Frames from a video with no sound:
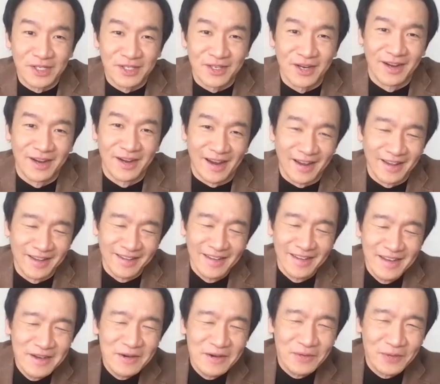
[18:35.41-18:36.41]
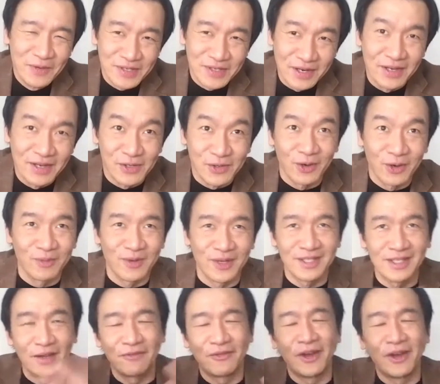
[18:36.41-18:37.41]
which I which I enjoy
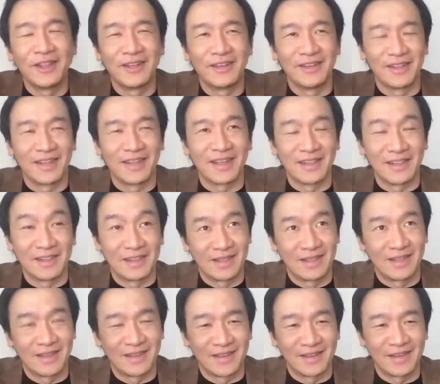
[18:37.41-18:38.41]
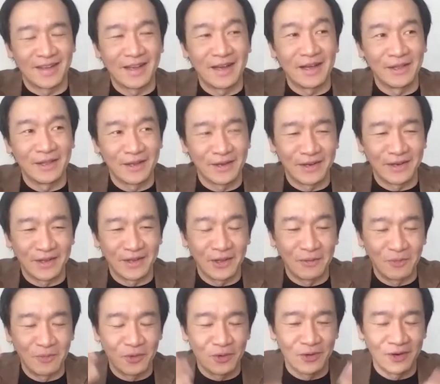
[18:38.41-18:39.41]
because I find the the, the color a
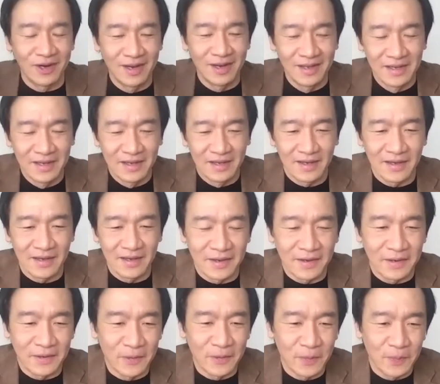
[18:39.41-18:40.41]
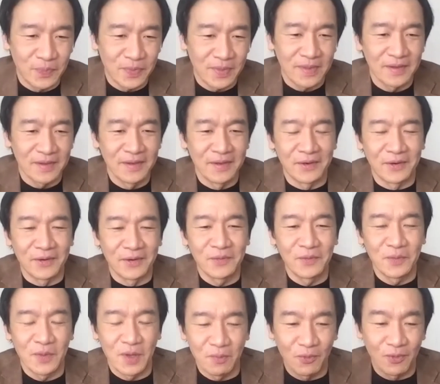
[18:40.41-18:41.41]
lot more uh, you know
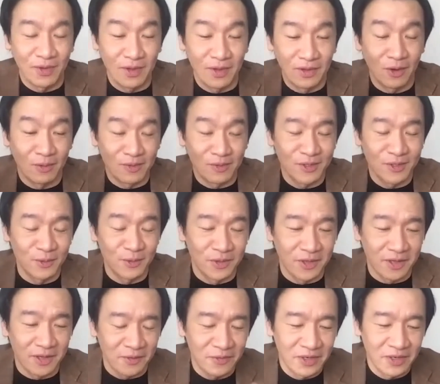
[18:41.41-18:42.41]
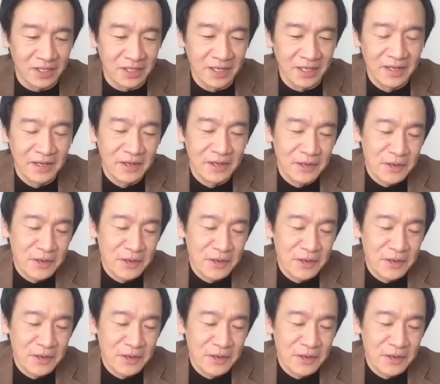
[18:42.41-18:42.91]
a lot more soothing really.